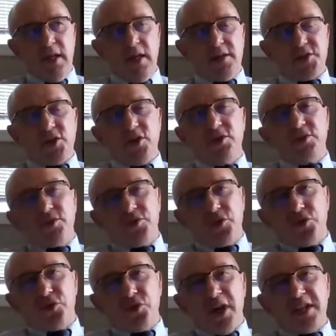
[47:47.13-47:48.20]
So
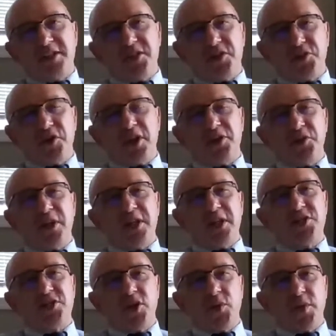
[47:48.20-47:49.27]
to
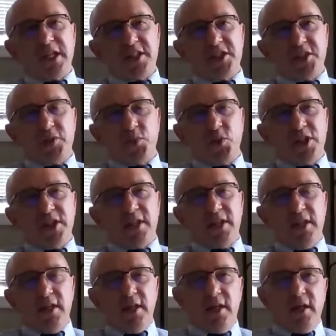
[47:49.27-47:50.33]
answer your question, what
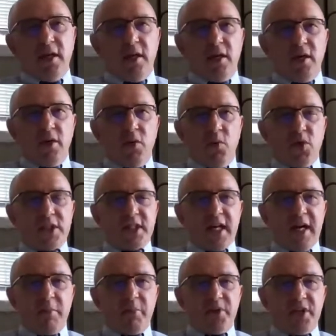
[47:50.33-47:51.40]

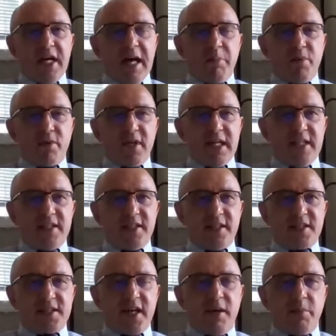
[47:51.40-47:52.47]
company
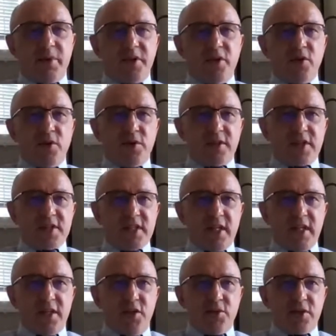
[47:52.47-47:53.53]
operators, company owners
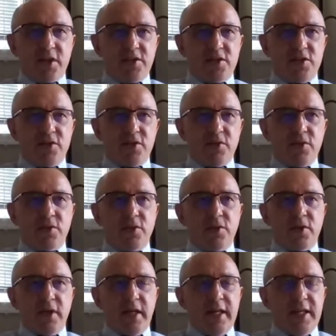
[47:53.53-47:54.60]
like you can do
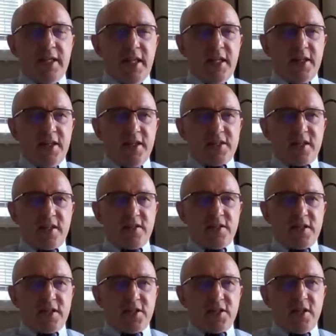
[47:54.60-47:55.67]
in this
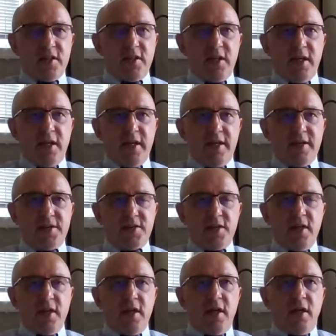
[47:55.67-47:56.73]
transition is
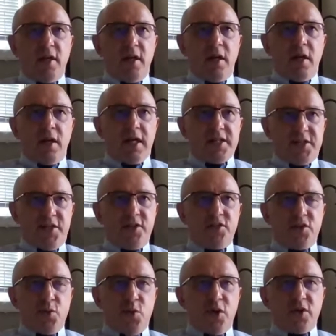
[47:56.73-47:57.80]

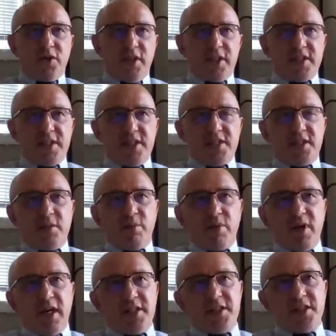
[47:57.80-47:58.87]
continue to work on existing
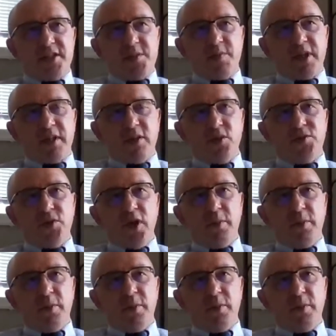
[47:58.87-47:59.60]
projects, but look for